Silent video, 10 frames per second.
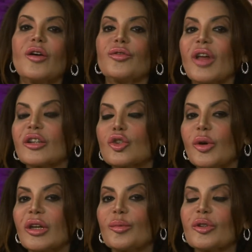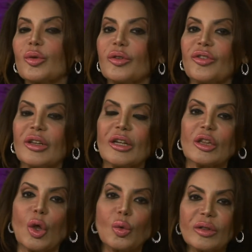fluctuating between feeling
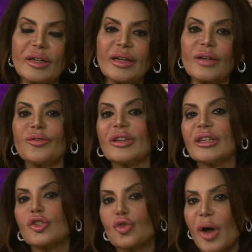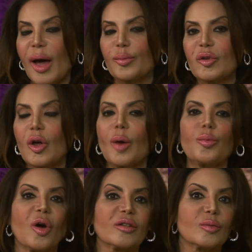lonely and feeling trapped,
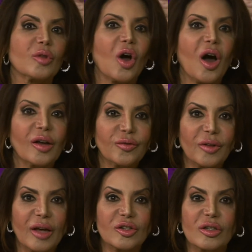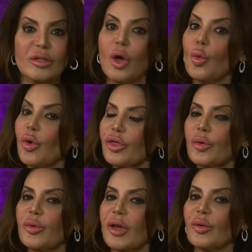possible hot flashes with or
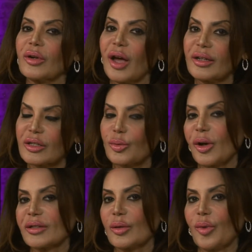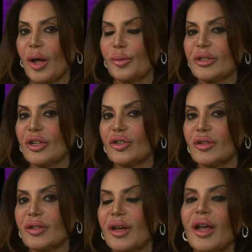without night sweats and palpitations.